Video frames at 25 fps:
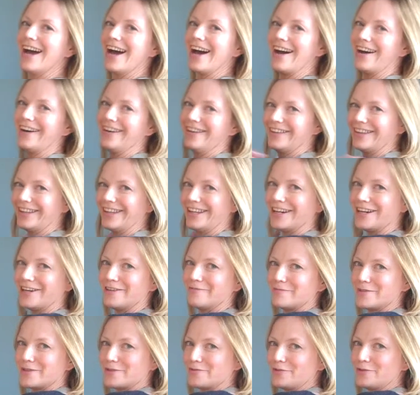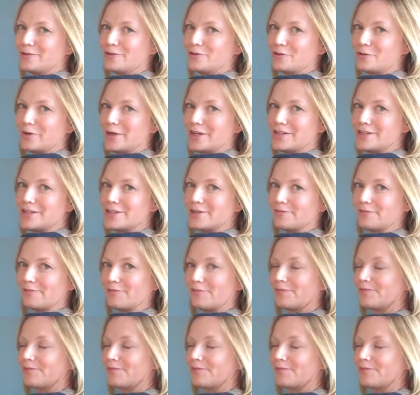Hug the arms forward.